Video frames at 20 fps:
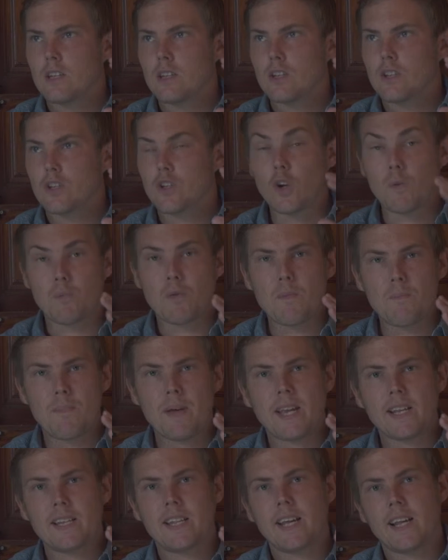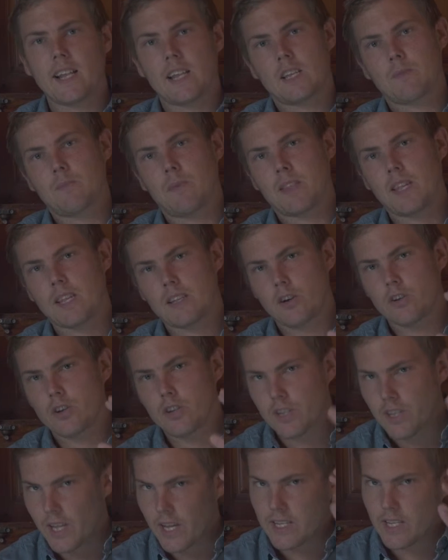super big deals, but these are
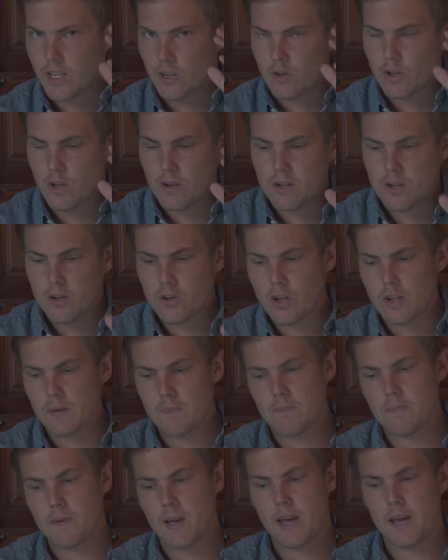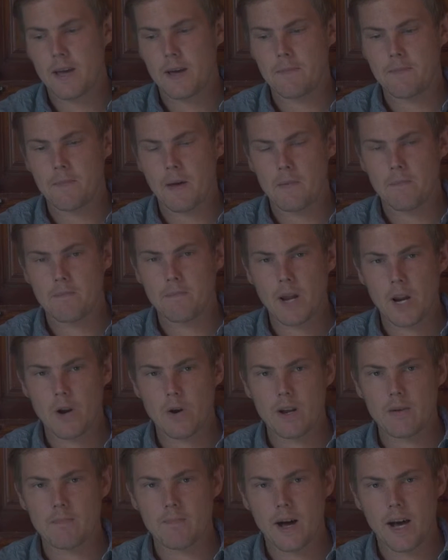just things that you can bear
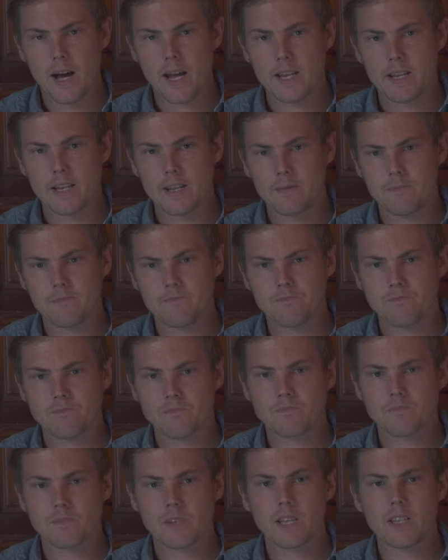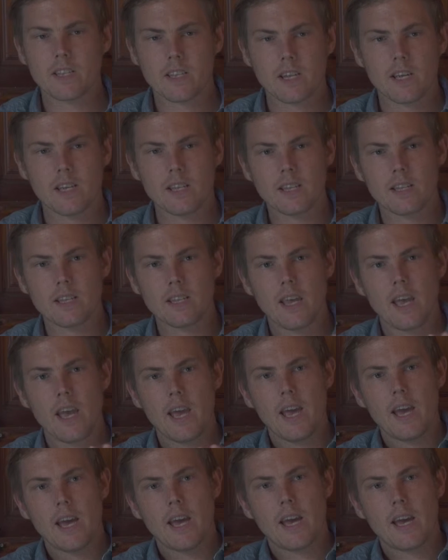in mind. It's
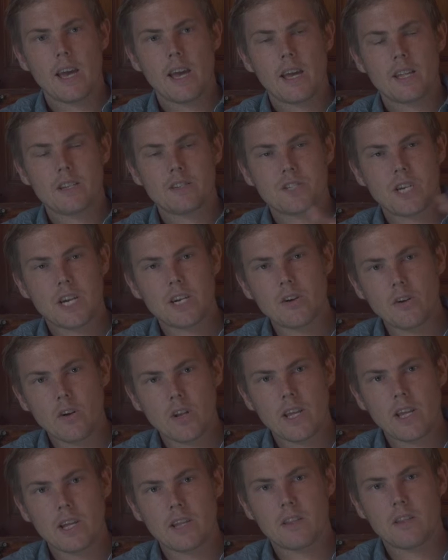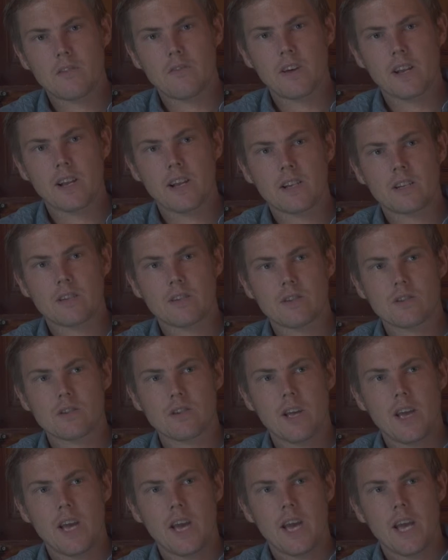generally in the
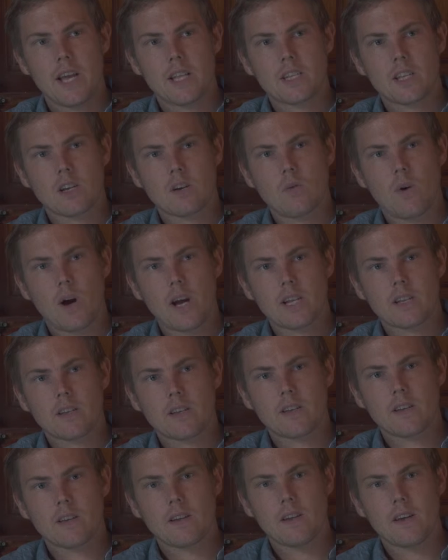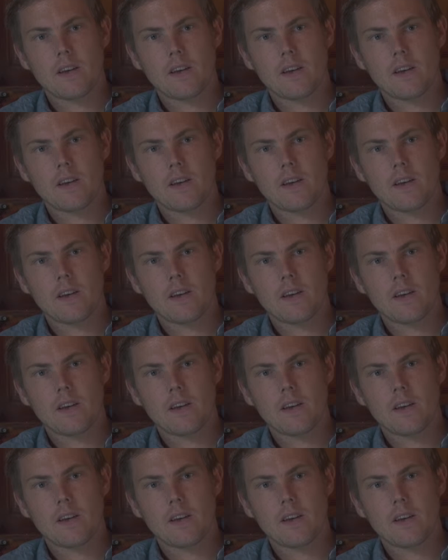village, it's a quiet,